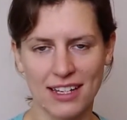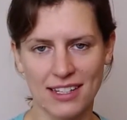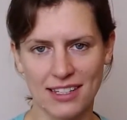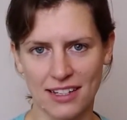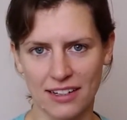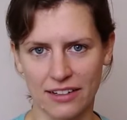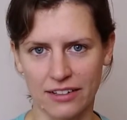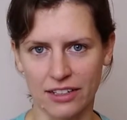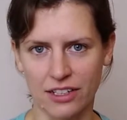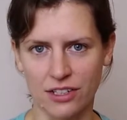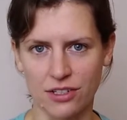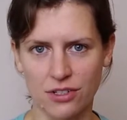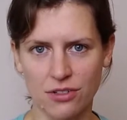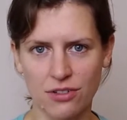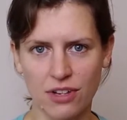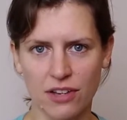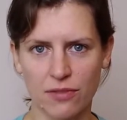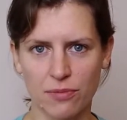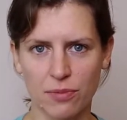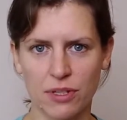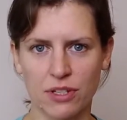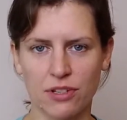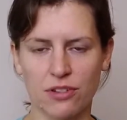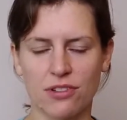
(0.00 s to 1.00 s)
I certainly do.
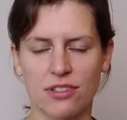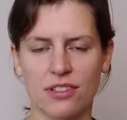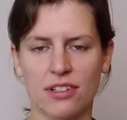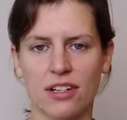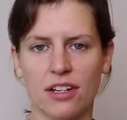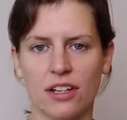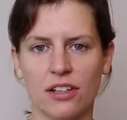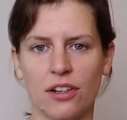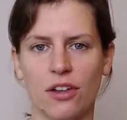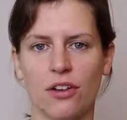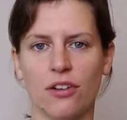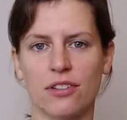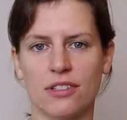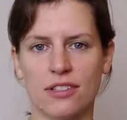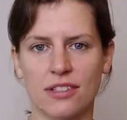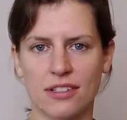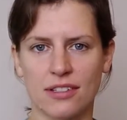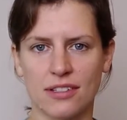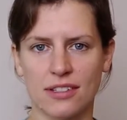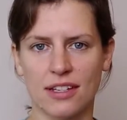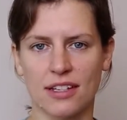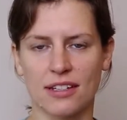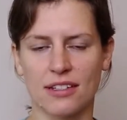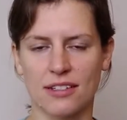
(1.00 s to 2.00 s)
I've been using it a lot
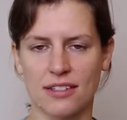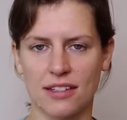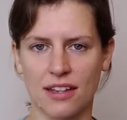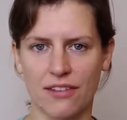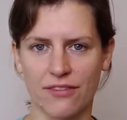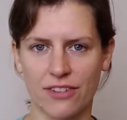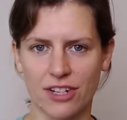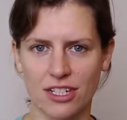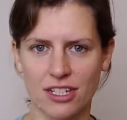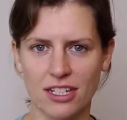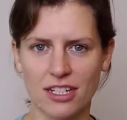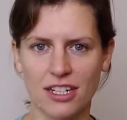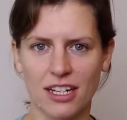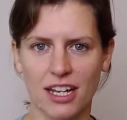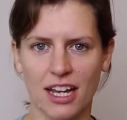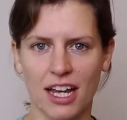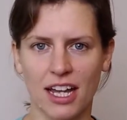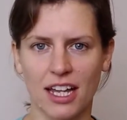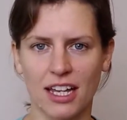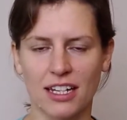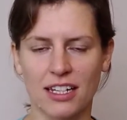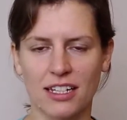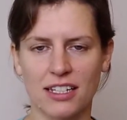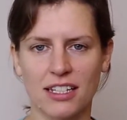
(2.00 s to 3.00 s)
since I discovered it,
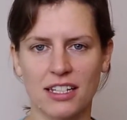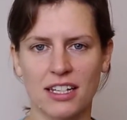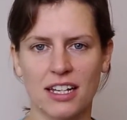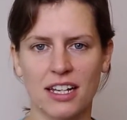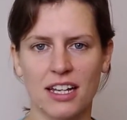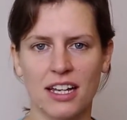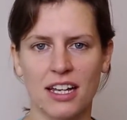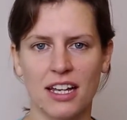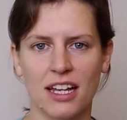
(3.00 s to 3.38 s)
and